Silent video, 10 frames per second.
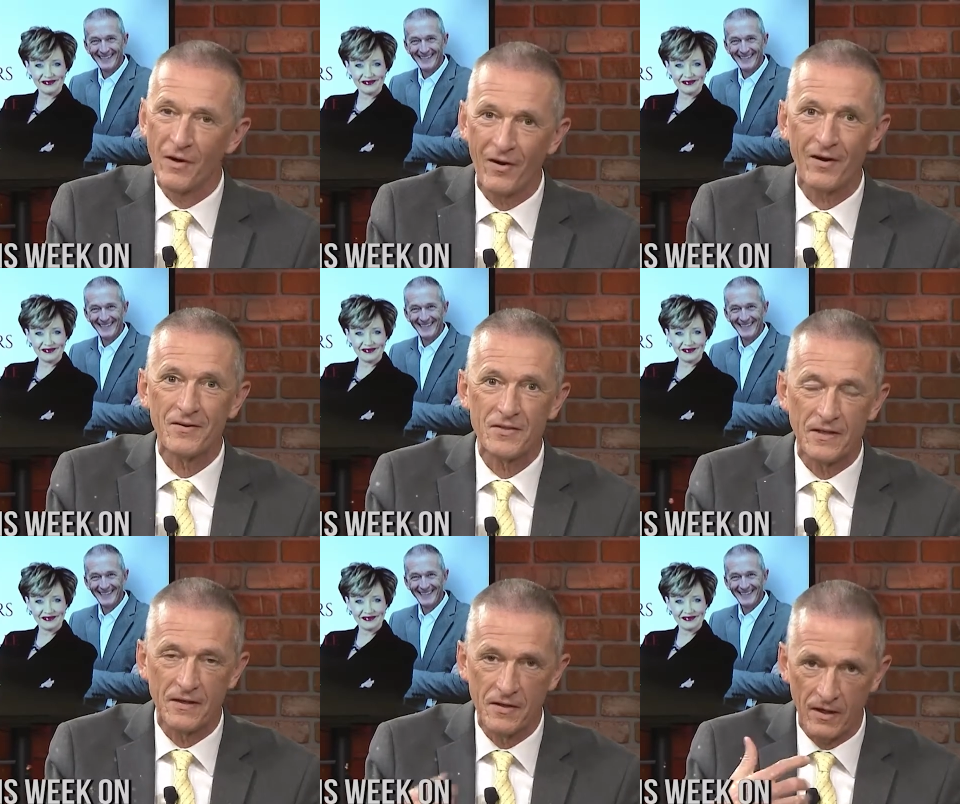Speaker 1: heart to
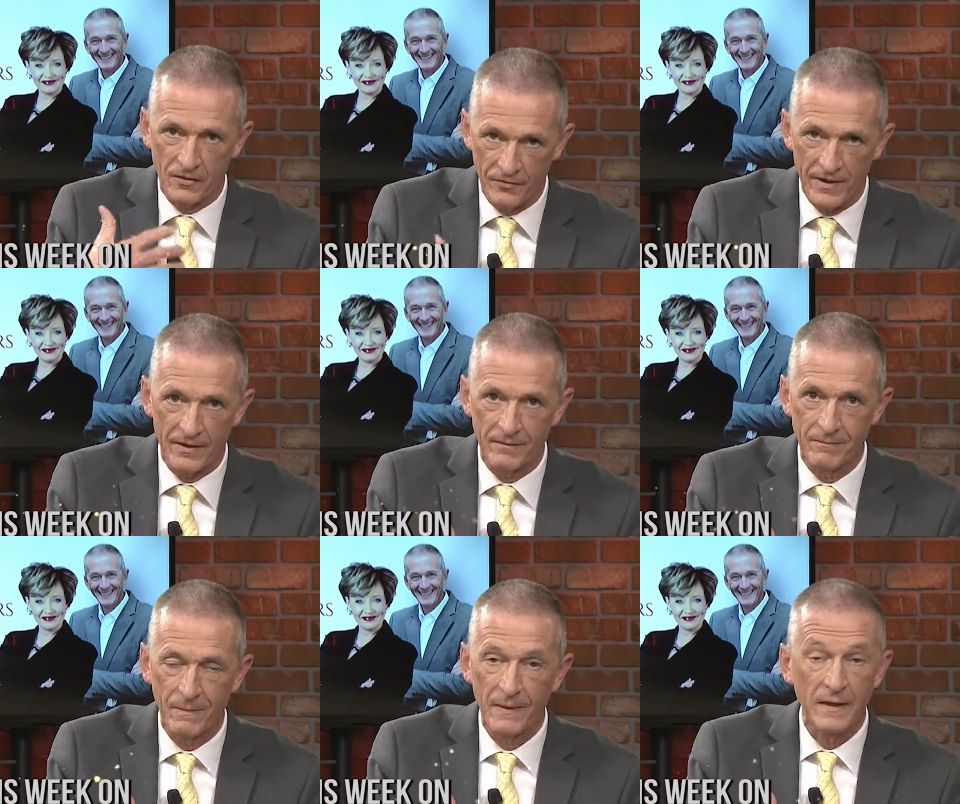conduct fear.
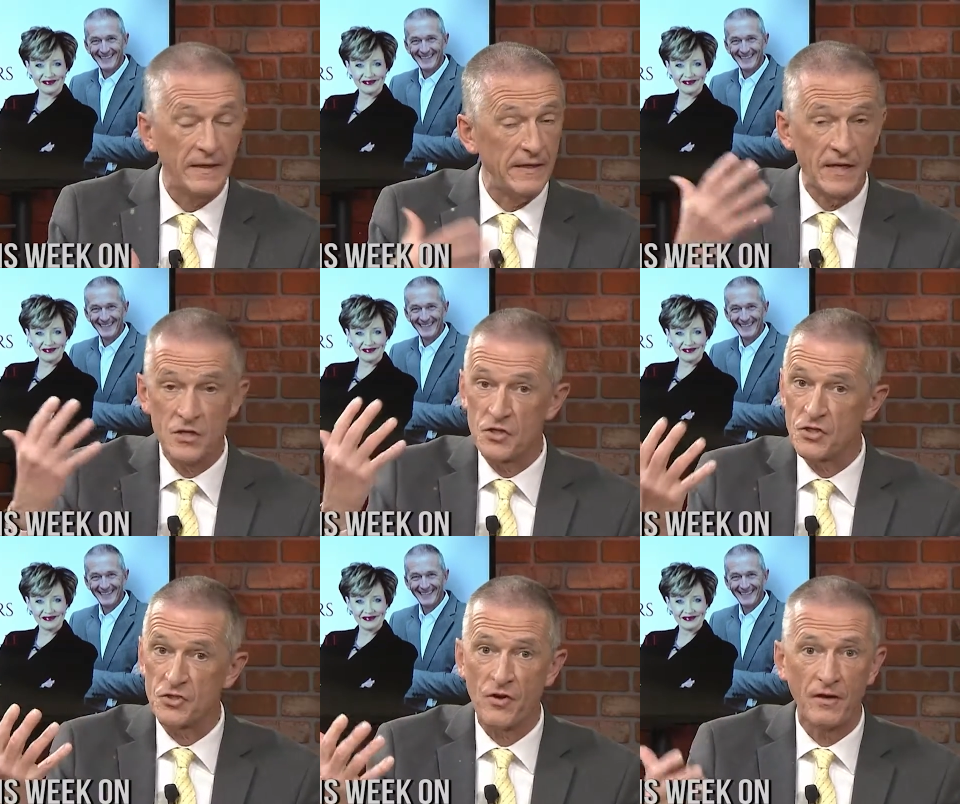It's
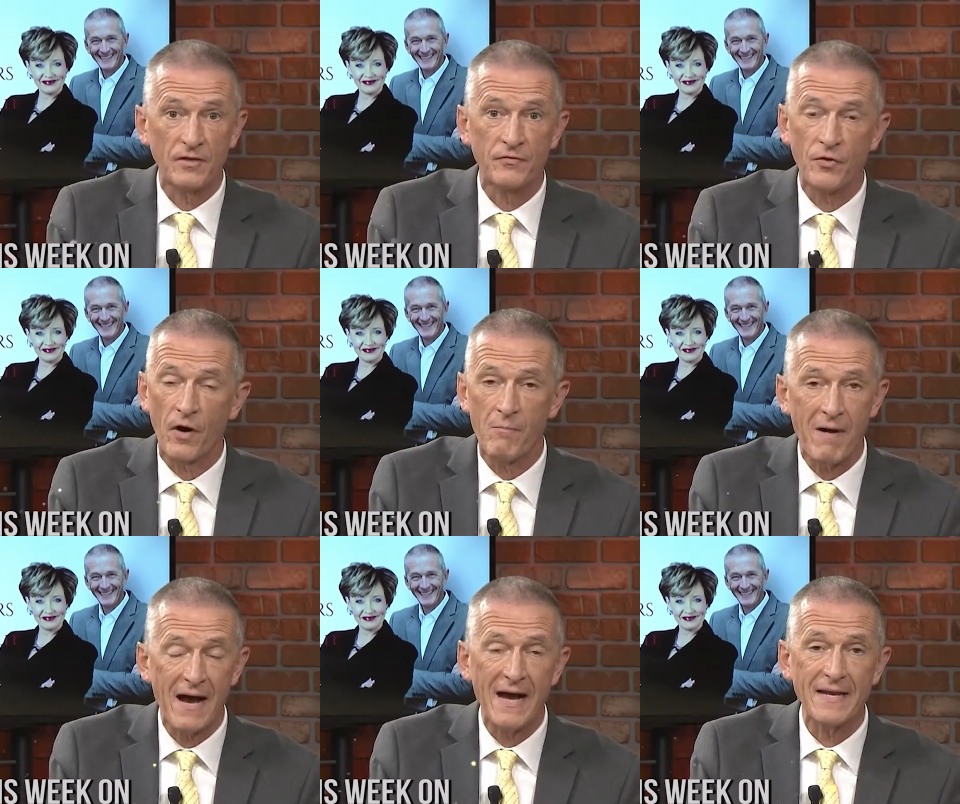destructive to our
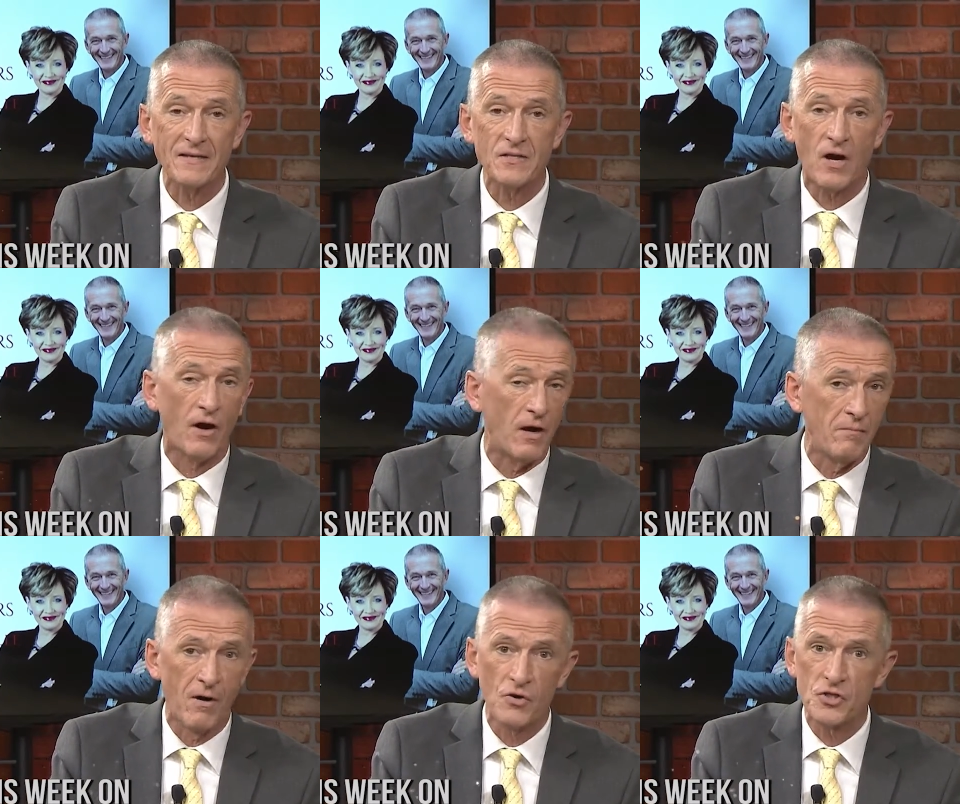minds, our
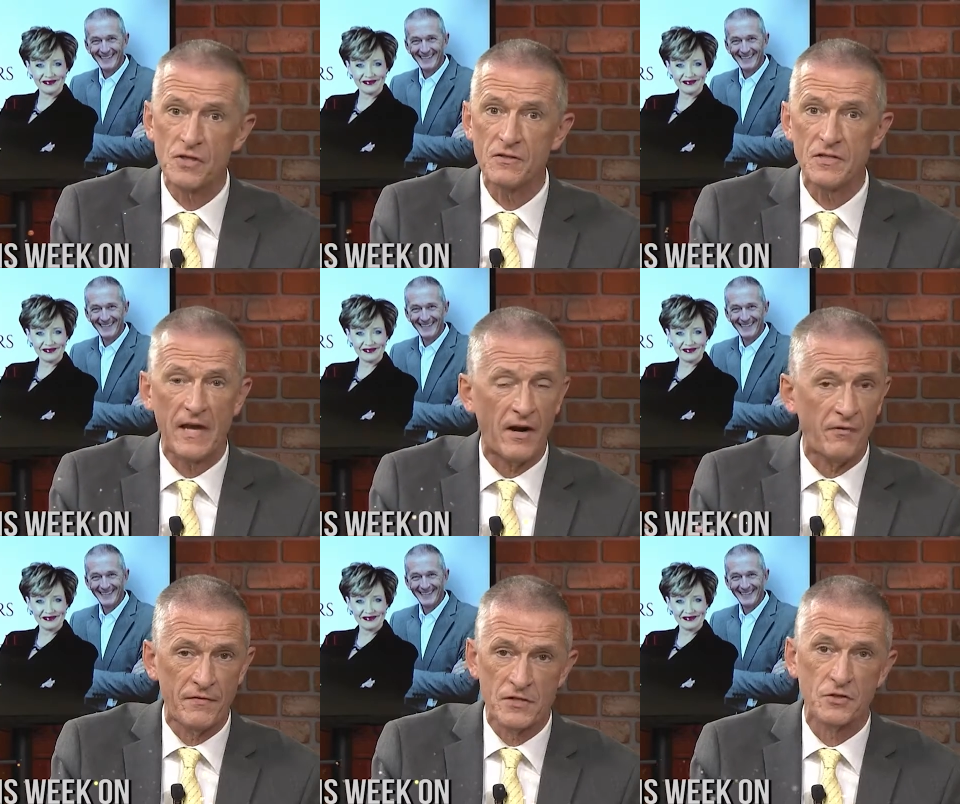emotions, and
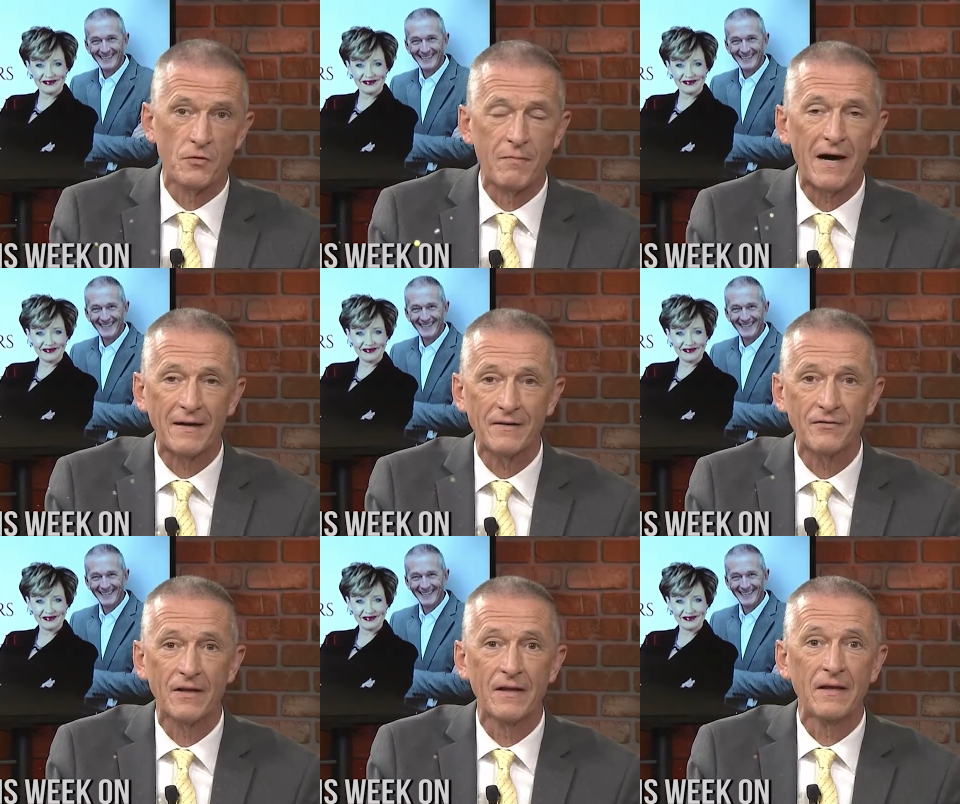our physical bodies.